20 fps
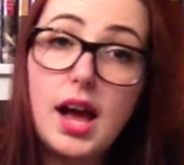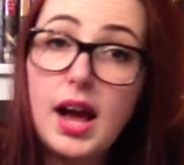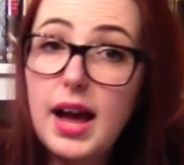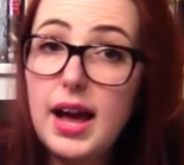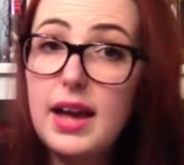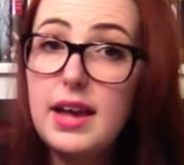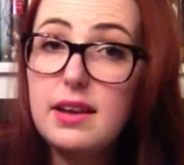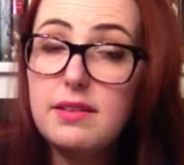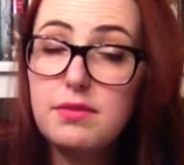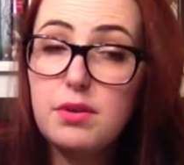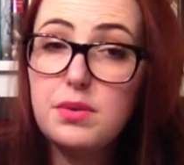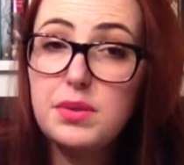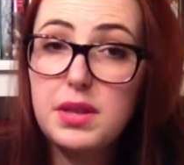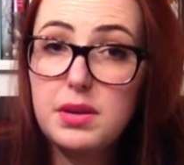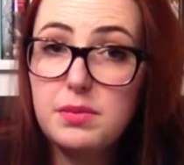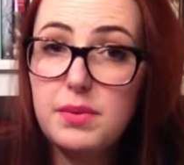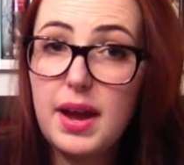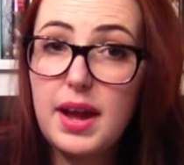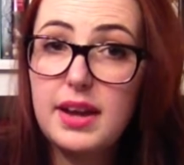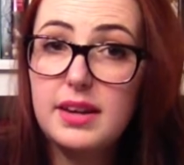I have
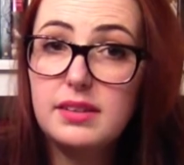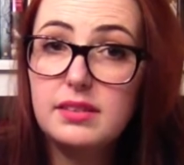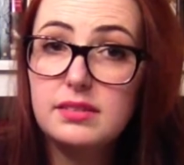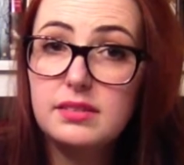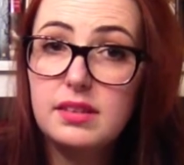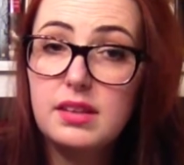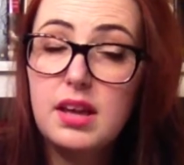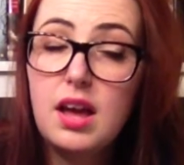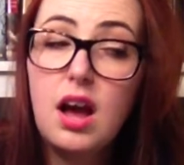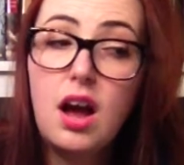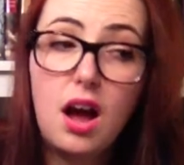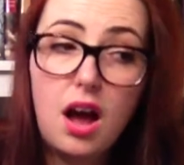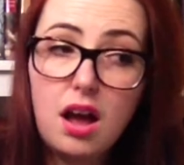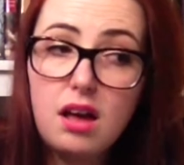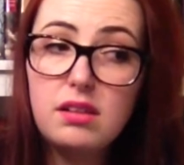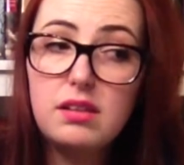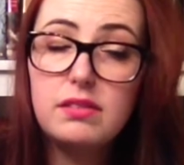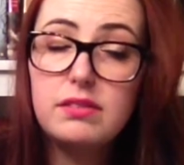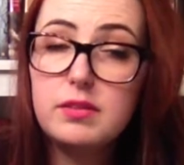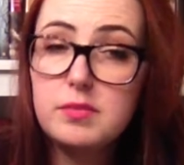only read
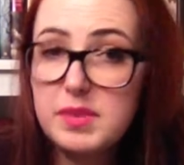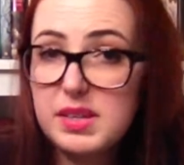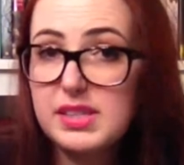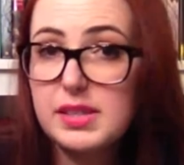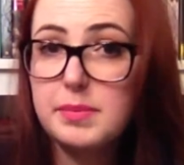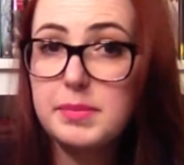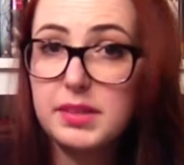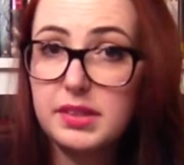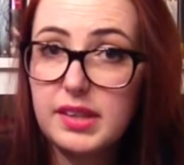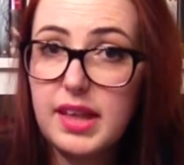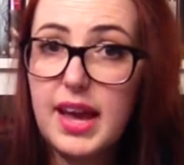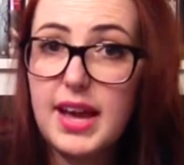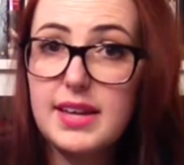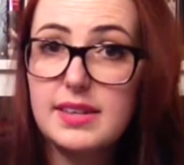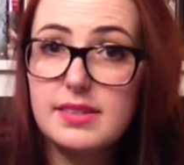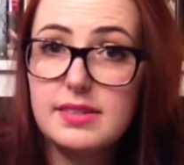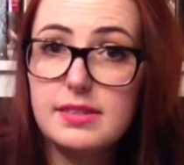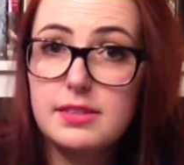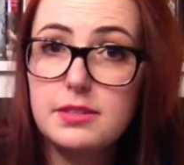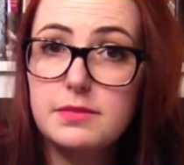all of them except the
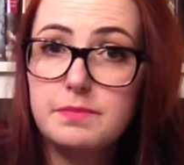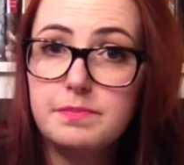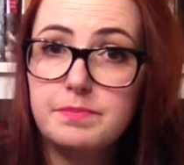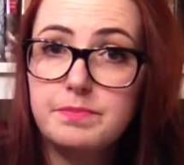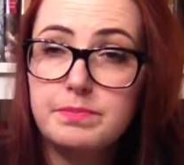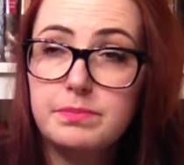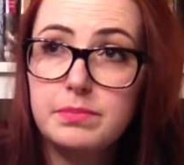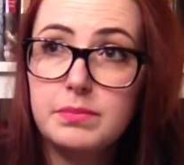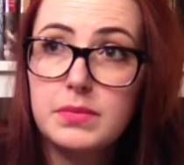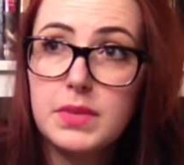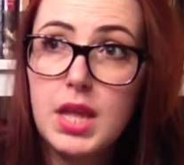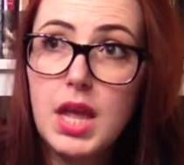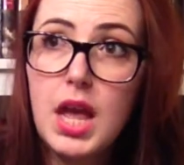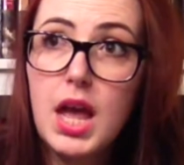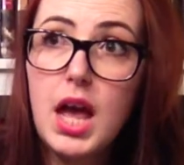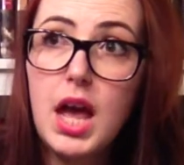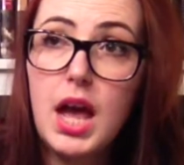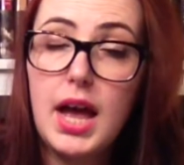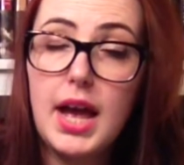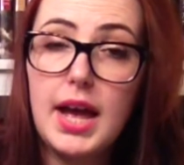last.
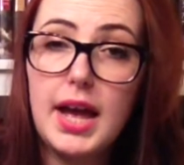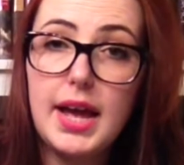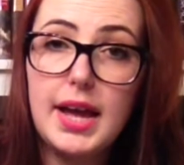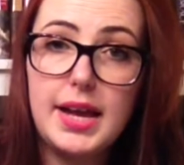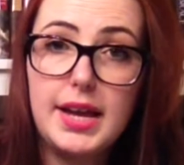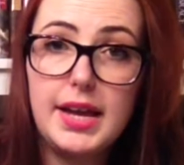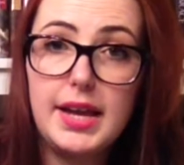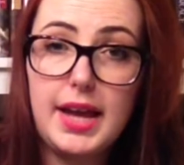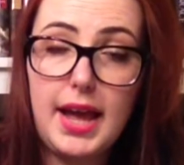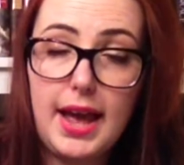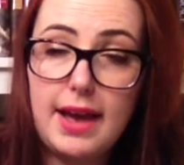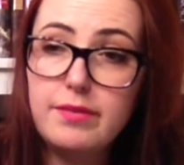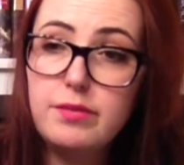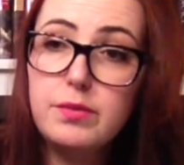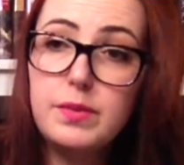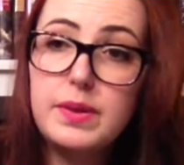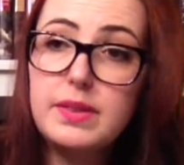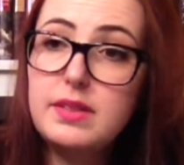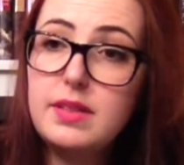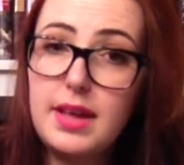I haven't read the